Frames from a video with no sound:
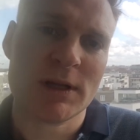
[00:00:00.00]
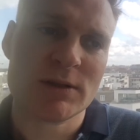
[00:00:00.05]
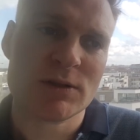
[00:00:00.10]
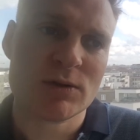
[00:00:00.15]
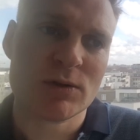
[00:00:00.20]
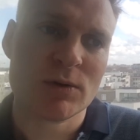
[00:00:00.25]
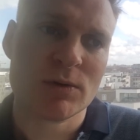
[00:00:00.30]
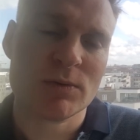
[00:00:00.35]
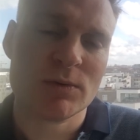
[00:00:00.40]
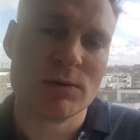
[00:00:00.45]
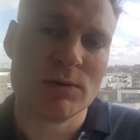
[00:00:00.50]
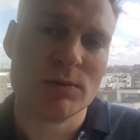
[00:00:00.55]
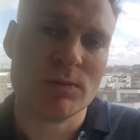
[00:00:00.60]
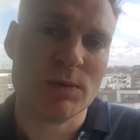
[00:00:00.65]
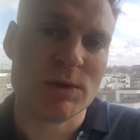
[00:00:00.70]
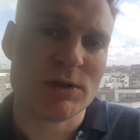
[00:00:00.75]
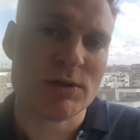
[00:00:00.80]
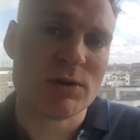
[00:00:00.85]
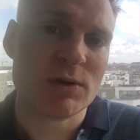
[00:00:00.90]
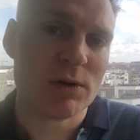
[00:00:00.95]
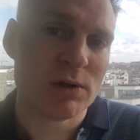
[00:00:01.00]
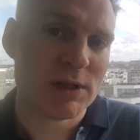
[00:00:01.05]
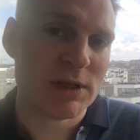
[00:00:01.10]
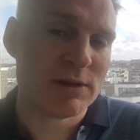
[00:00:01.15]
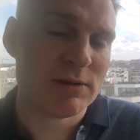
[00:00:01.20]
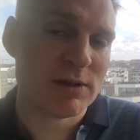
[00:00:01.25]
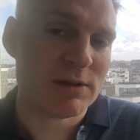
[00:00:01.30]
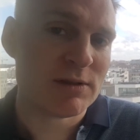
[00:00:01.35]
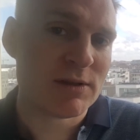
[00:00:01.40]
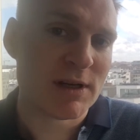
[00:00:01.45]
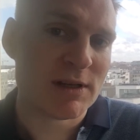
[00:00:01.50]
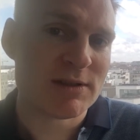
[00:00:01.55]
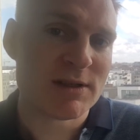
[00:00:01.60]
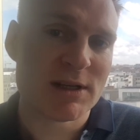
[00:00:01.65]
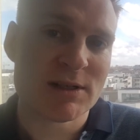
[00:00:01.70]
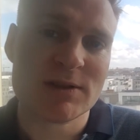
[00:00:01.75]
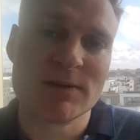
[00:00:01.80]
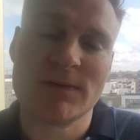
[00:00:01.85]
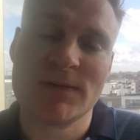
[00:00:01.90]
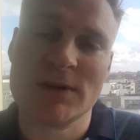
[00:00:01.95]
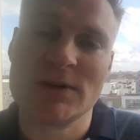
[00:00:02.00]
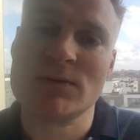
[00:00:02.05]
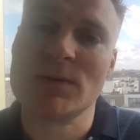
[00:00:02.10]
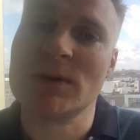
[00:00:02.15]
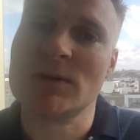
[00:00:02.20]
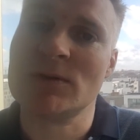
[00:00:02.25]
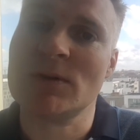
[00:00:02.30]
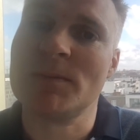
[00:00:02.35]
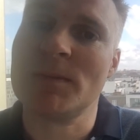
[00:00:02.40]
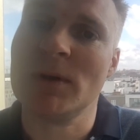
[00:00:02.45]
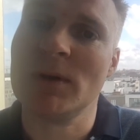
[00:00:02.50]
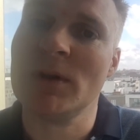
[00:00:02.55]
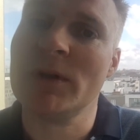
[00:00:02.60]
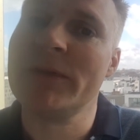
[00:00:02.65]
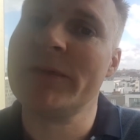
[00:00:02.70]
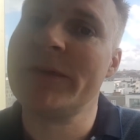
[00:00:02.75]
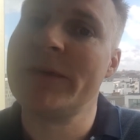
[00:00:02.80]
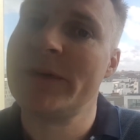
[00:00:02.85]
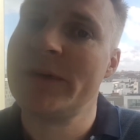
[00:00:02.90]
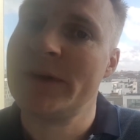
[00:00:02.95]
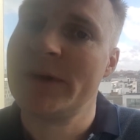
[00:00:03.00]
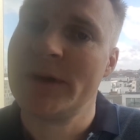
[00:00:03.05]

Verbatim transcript: and so we saw that the transaction fees went up a lot